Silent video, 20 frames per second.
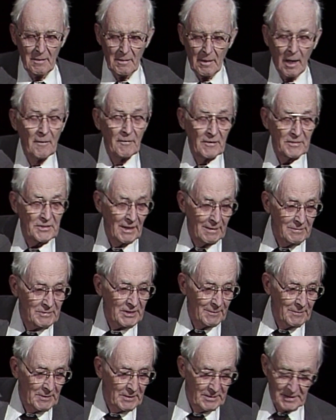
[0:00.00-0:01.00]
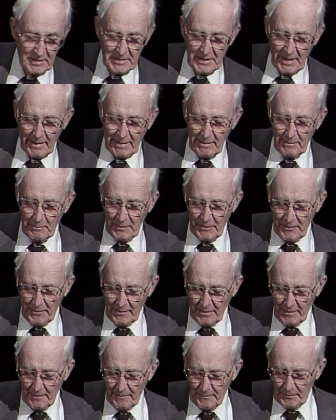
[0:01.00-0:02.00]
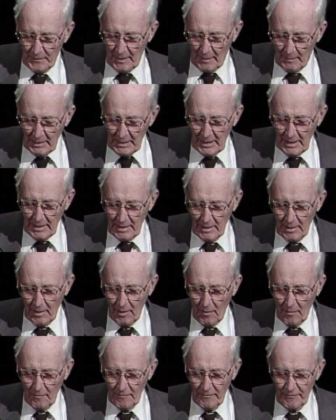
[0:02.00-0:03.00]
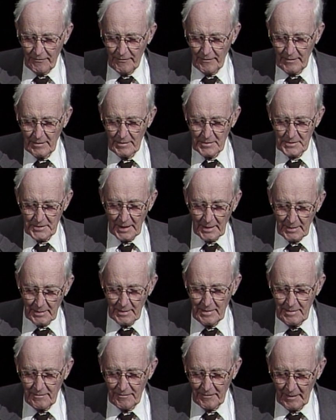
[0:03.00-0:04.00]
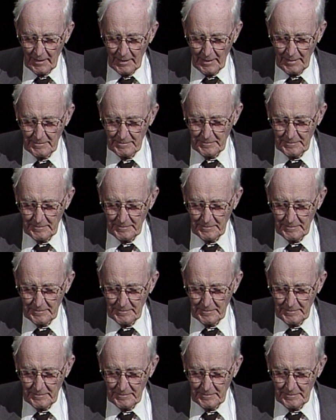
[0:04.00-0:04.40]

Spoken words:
the same subject exactly with the beginning of 2nd Nephi.